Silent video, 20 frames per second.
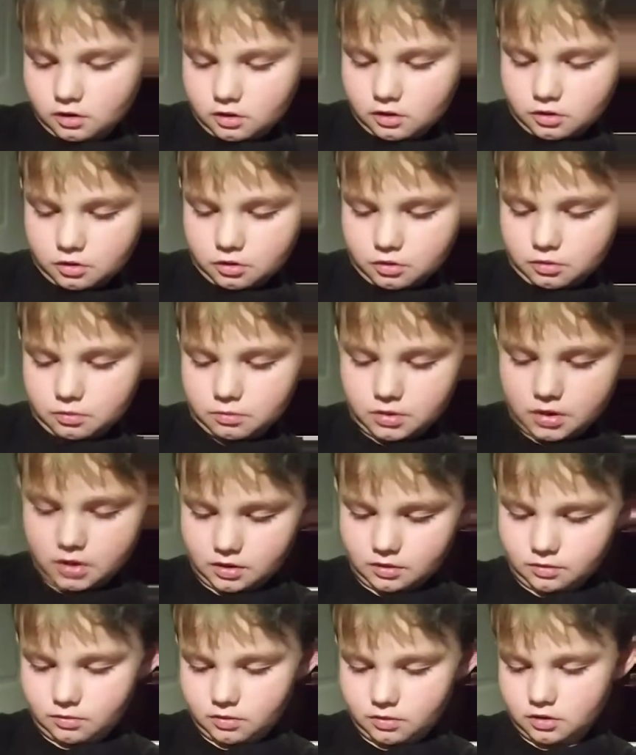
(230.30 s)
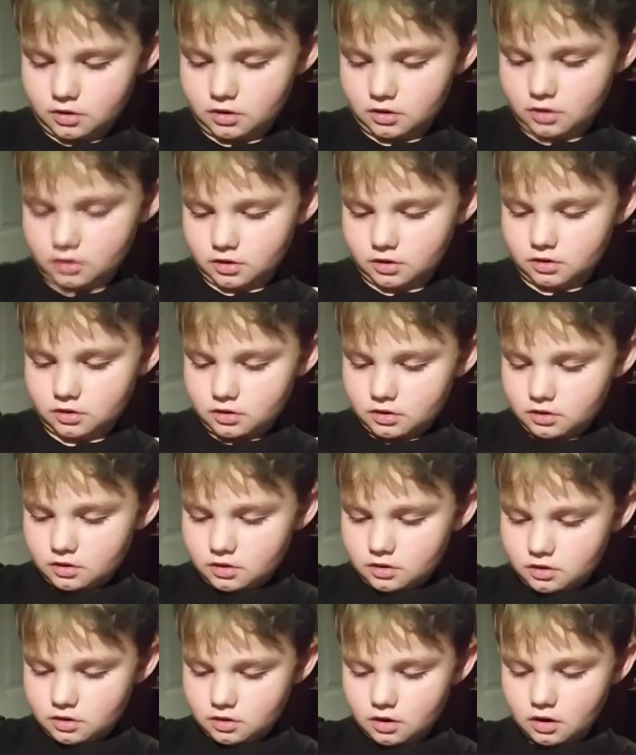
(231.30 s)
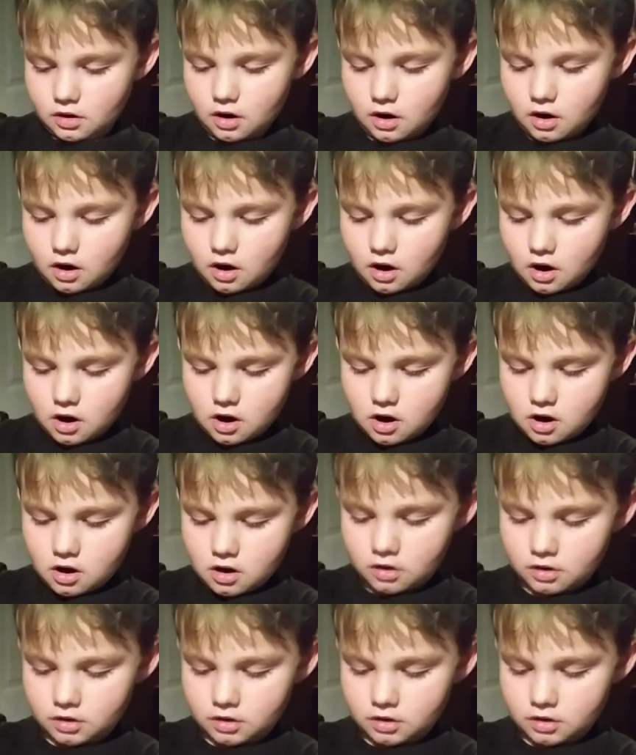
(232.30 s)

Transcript: Oh my word. Oh,